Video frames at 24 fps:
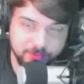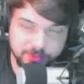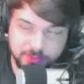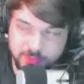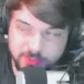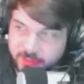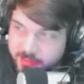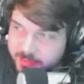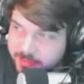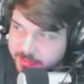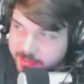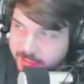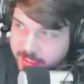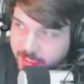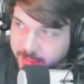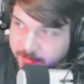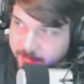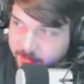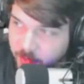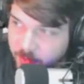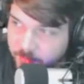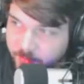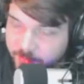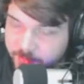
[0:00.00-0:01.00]
it in time,
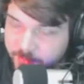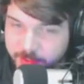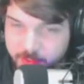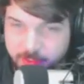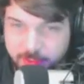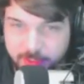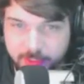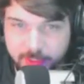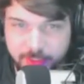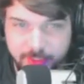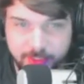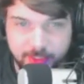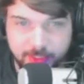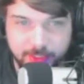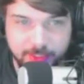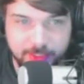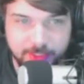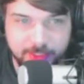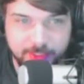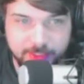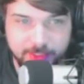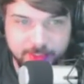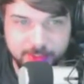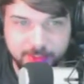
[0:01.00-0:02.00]
hopefully, and
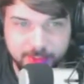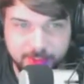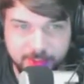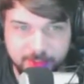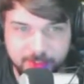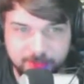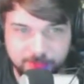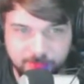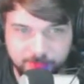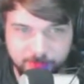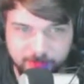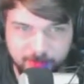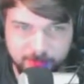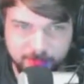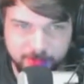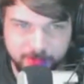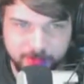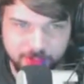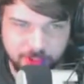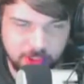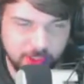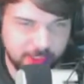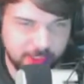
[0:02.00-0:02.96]
you'll be able to check it